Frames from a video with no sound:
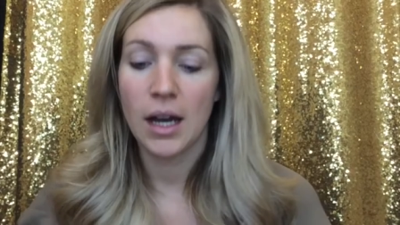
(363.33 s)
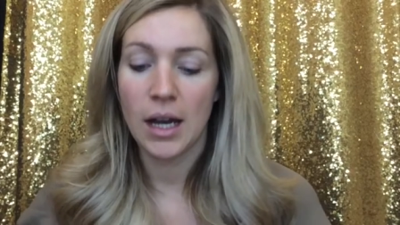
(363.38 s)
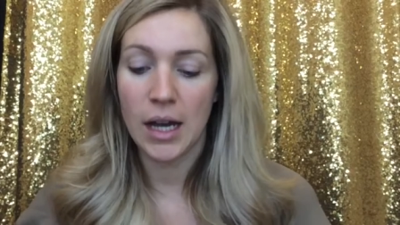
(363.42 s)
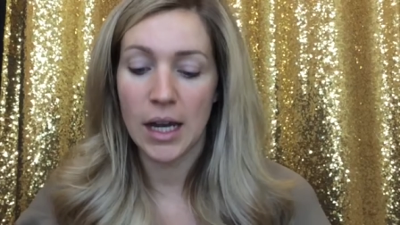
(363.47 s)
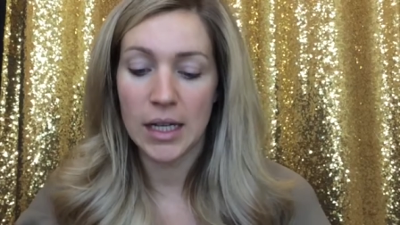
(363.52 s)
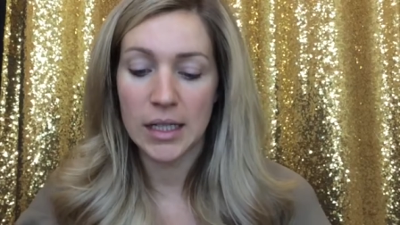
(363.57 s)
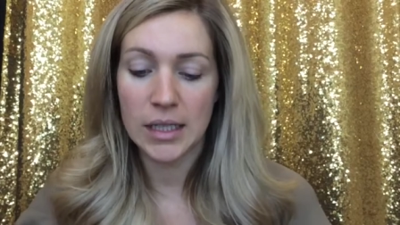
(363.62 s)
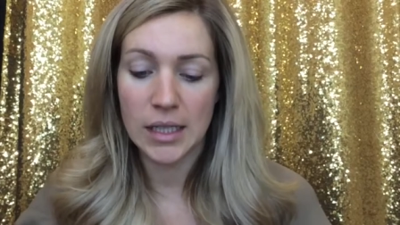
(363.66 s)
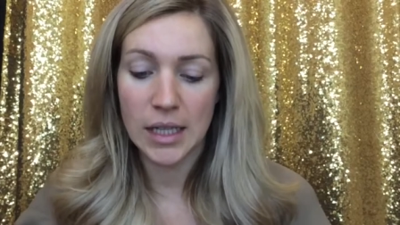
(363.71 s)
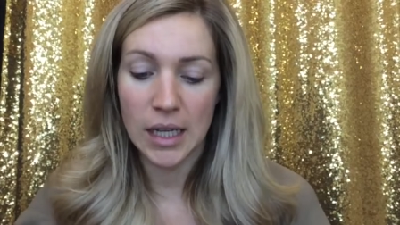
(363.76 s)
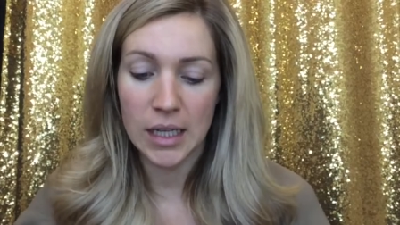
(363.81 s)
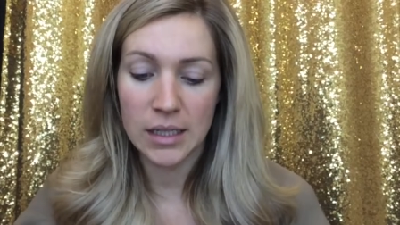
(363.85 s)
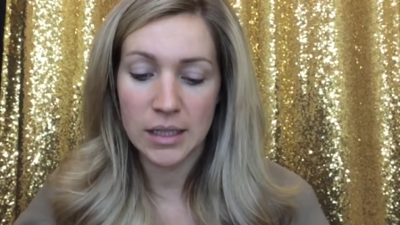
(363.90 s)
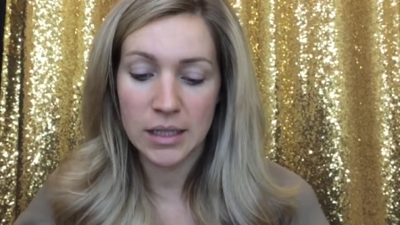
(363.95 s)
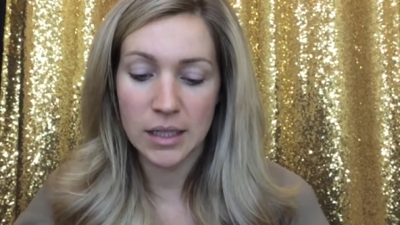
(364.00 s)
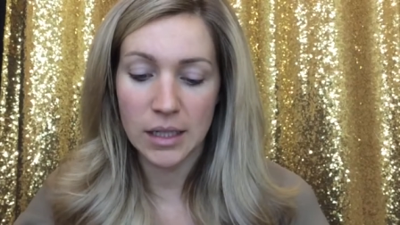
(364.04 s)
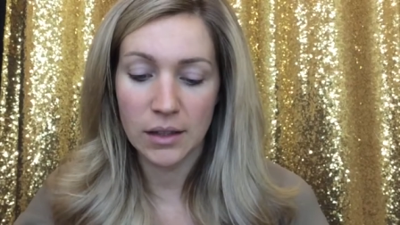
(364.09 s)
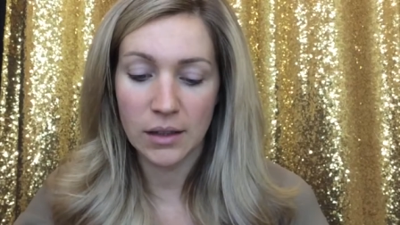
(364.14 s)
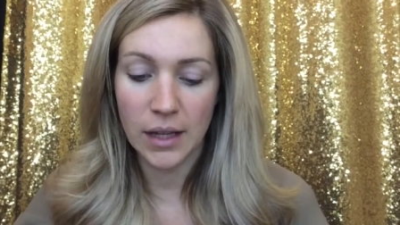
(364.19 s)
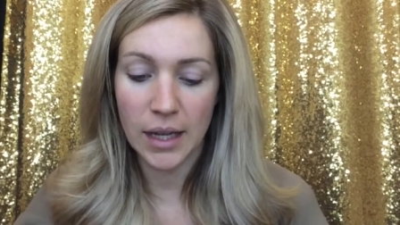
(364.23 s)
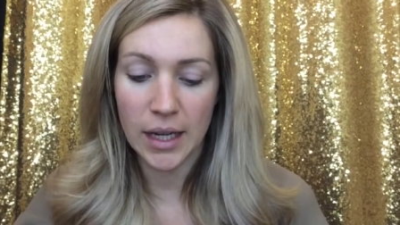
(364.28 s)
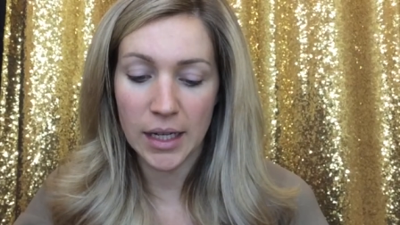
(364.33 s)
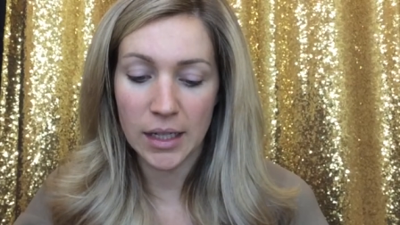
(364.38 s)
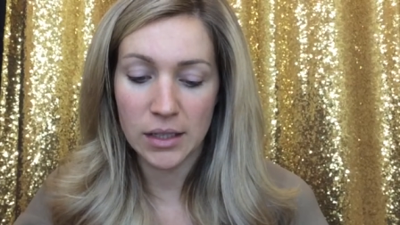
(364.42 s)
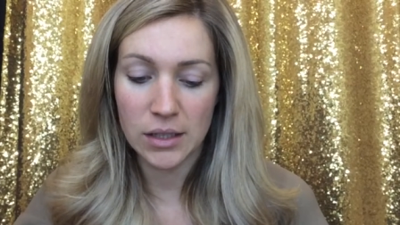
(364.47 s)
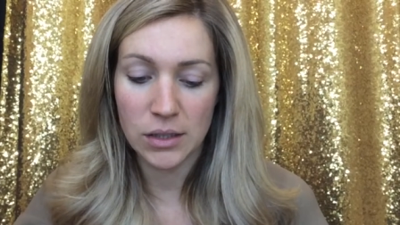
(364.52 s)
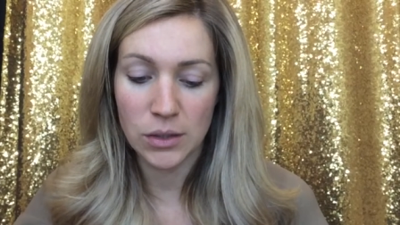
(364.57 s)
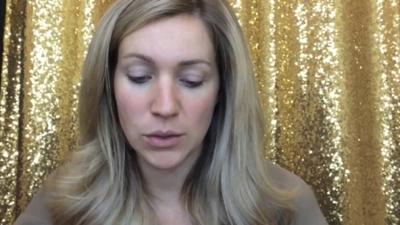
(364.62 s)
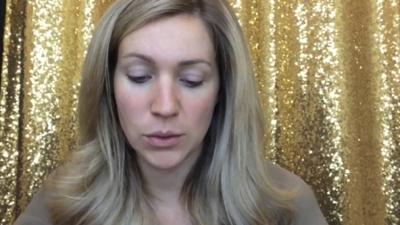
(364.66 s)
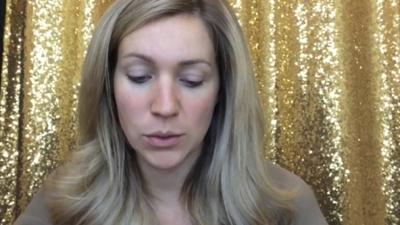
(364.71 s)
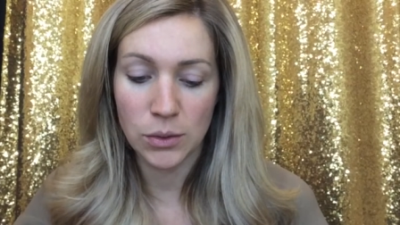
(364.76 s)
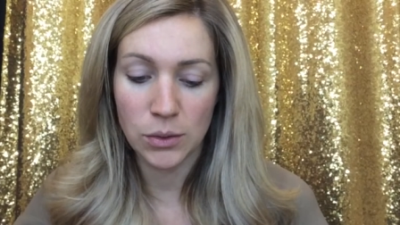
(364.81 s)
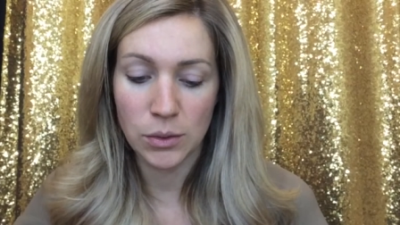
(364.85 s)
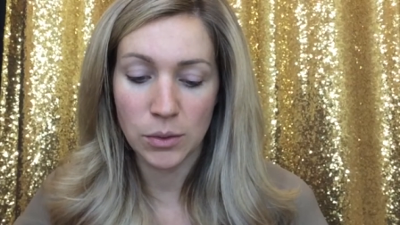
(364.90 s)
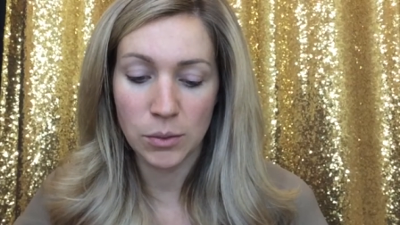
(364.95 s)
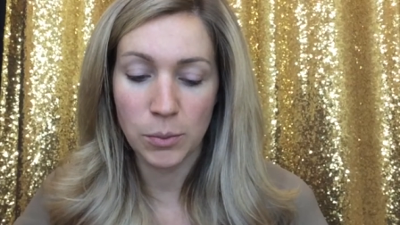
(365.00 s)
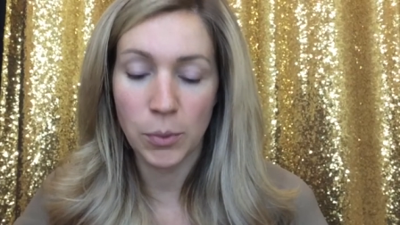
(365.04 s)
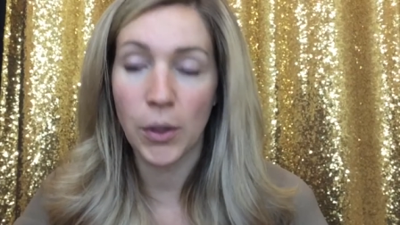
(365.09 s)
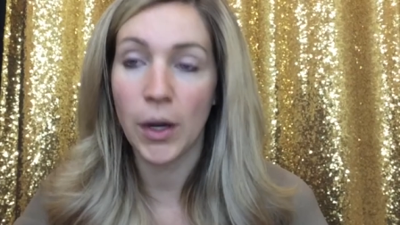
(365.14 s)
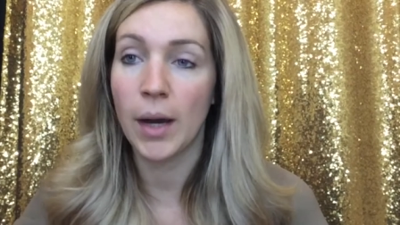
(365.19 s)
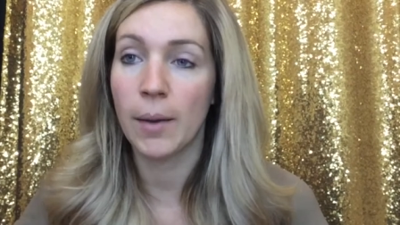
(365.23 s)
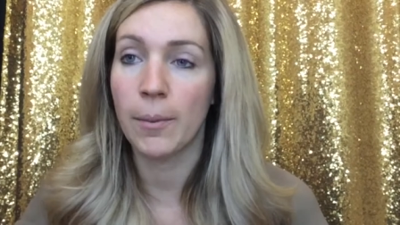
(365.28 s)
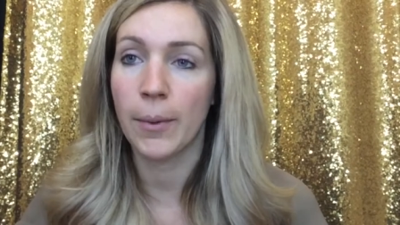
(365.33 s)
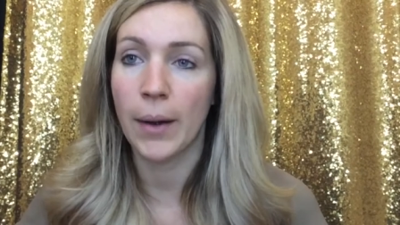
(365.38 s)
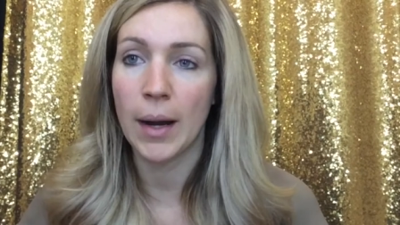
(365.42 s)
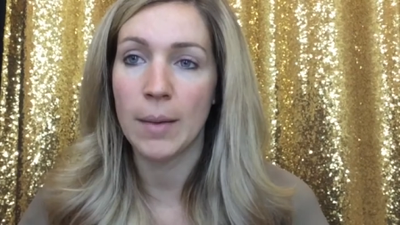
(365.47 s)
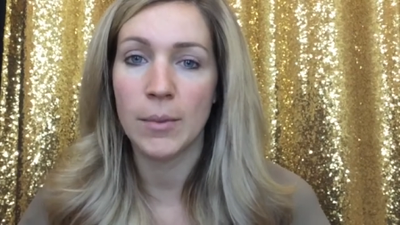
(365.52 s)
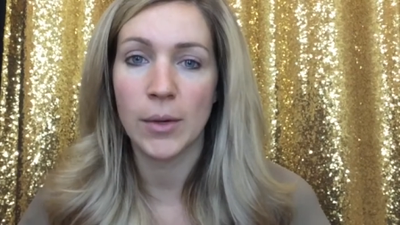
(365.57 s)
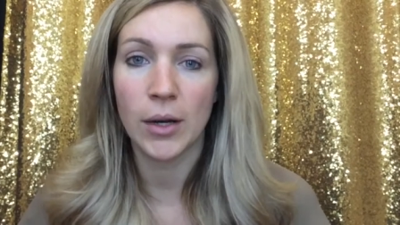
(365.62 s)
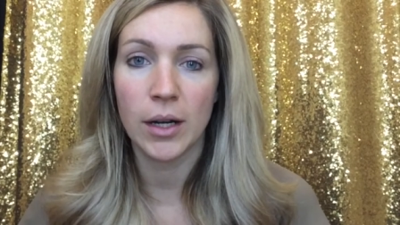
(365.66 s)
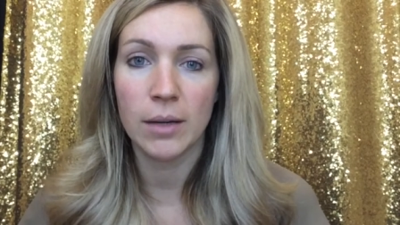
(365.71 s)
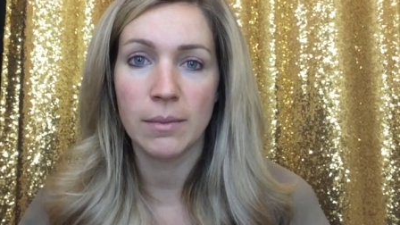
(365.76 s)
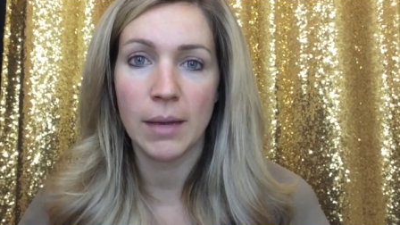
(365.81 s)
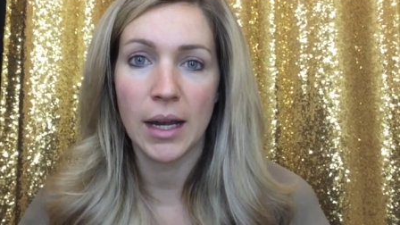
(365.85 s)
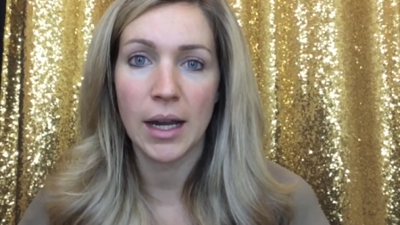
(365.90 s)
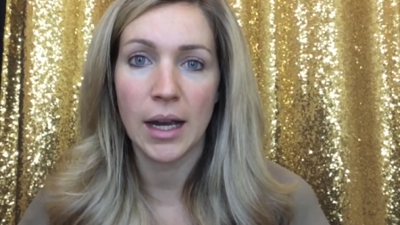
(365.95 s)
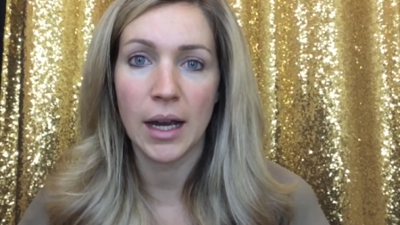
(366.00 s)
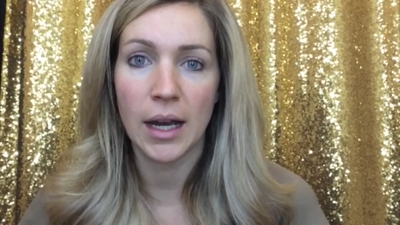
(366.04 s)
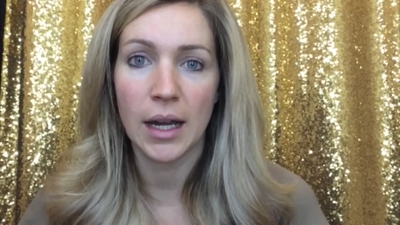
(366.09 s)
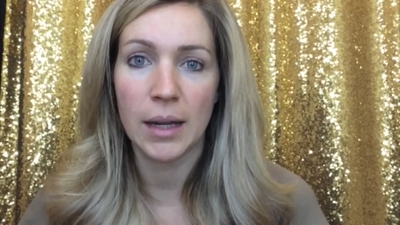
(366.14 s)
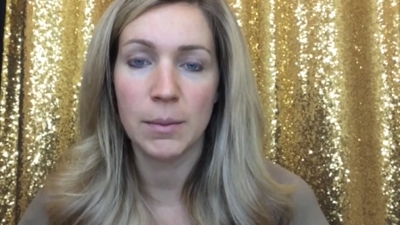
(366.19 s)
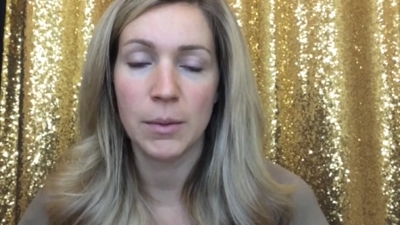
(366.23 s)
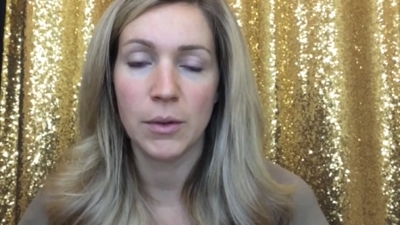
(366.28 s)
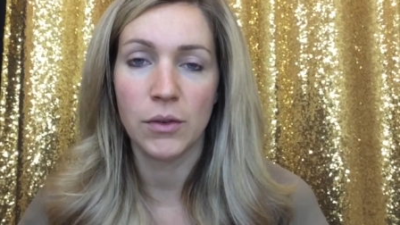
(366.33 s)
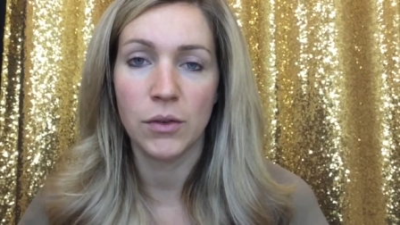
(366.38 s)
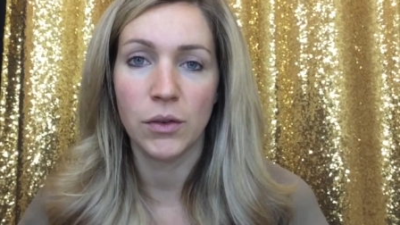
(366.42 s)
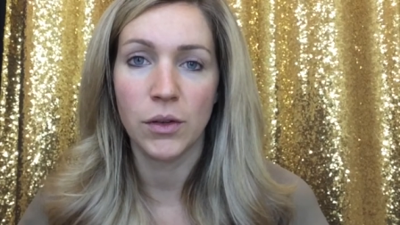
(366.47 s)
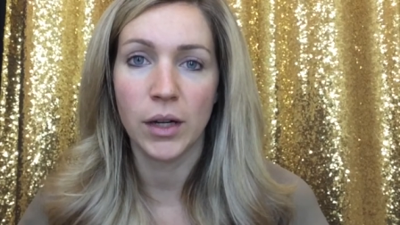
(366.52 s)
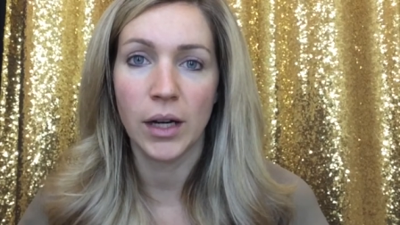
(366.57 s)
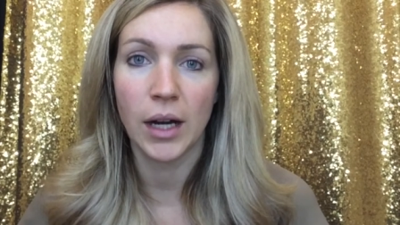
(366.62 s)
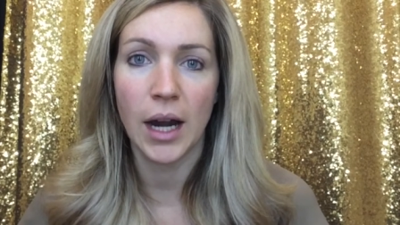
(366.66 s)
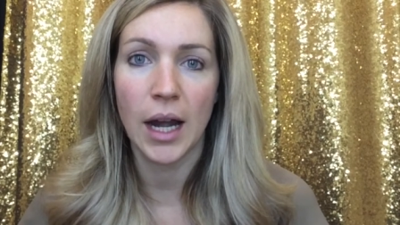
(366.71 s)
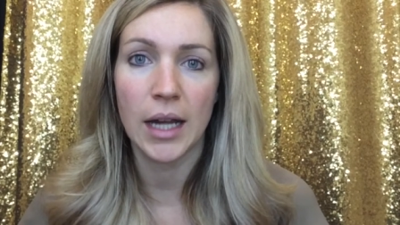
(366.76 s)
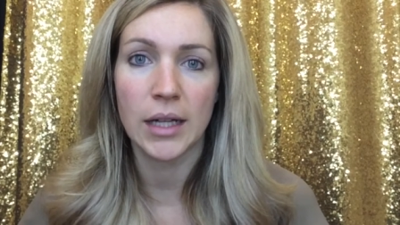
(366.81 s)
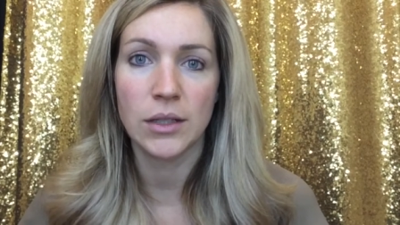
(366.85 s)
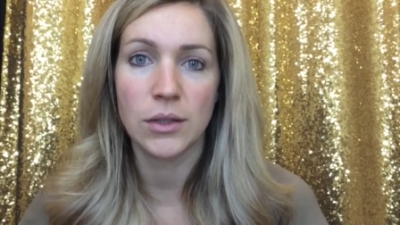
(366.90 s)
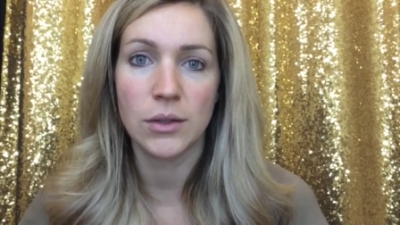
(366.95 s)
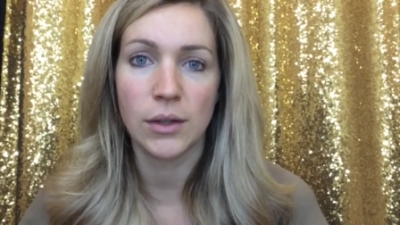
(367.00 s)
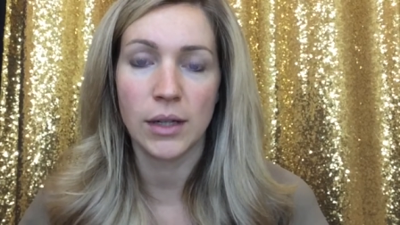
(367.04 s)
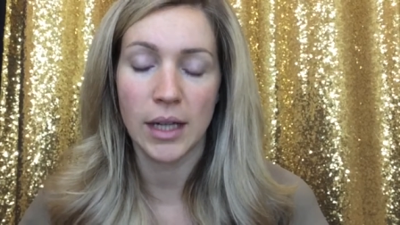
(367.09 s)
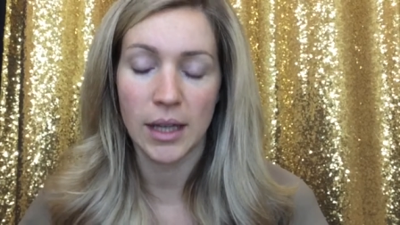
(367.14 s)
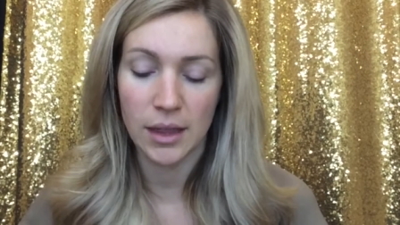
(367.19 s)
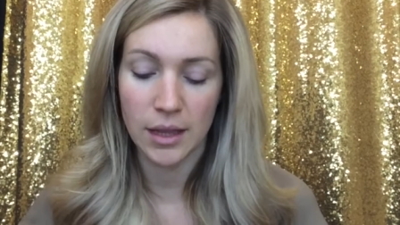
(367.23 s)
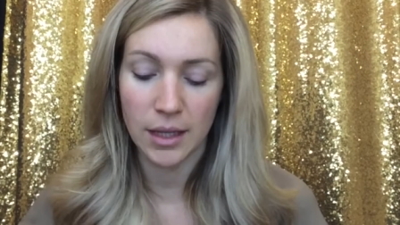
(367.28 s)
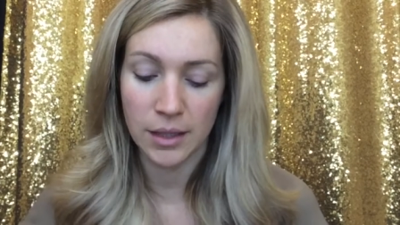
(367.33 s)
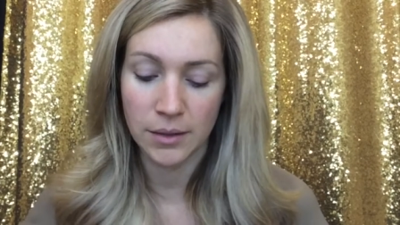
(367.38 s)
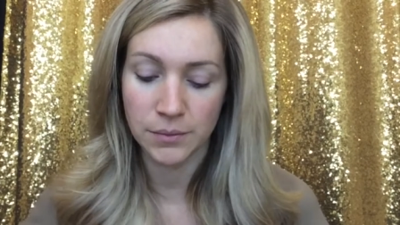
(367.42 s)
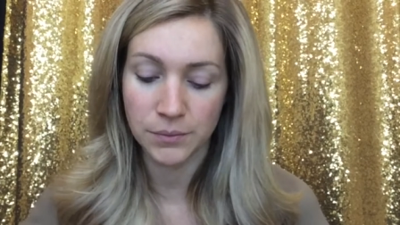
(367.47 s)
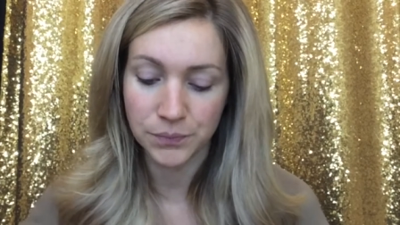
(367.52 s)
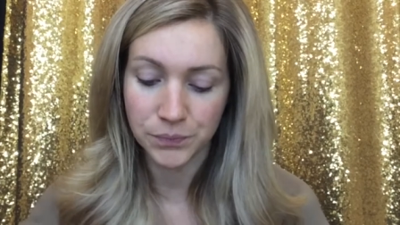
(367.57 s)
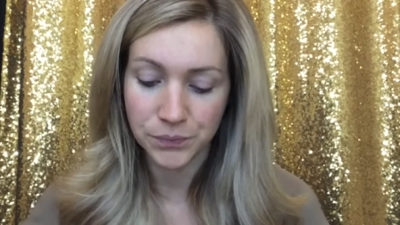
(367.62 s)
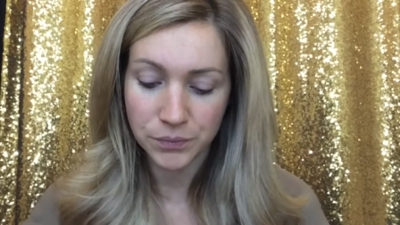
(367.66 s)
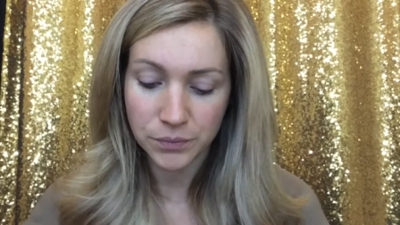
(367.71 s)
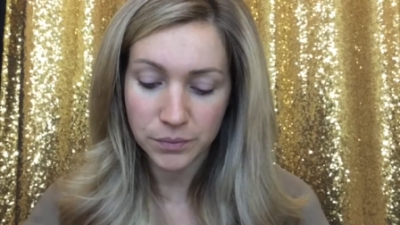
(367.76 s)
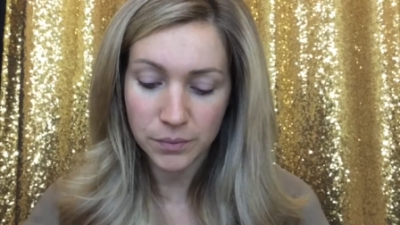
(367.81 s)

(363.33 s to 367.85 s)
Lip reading: I tend to like to put a primer on my eye before I do anything.